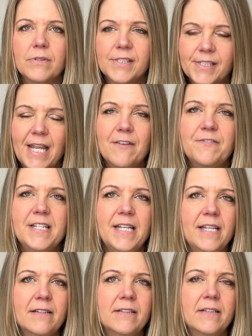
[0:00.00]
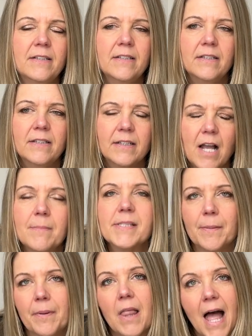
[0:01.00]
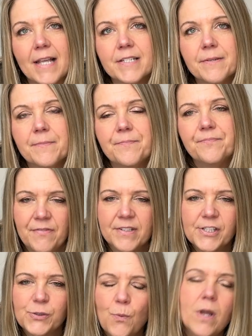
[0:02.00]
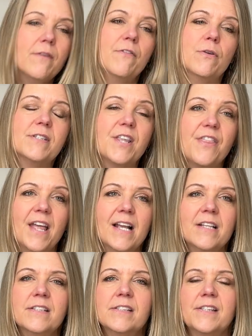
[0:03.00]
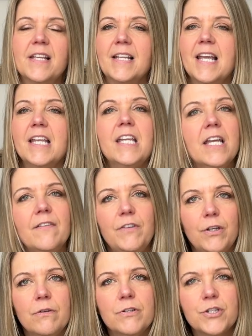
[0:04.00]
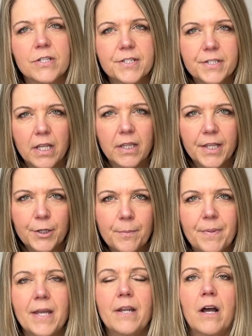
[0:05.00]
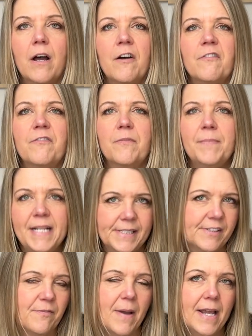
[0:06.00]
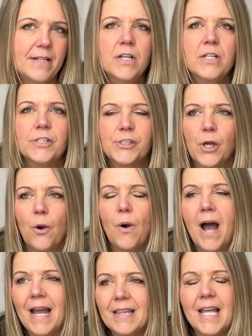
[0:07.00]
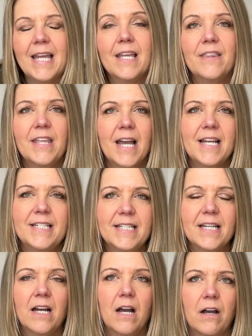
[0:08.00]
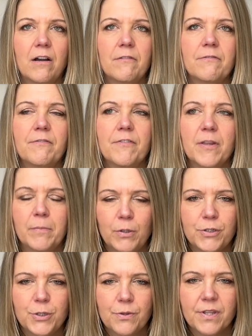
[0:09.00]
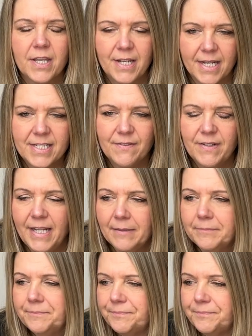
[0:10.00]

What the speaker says: Safety comes up a lot. This is one of those things that can give you just a little bit of peace of mind. So I like the idea of the Bluetooth connectivity.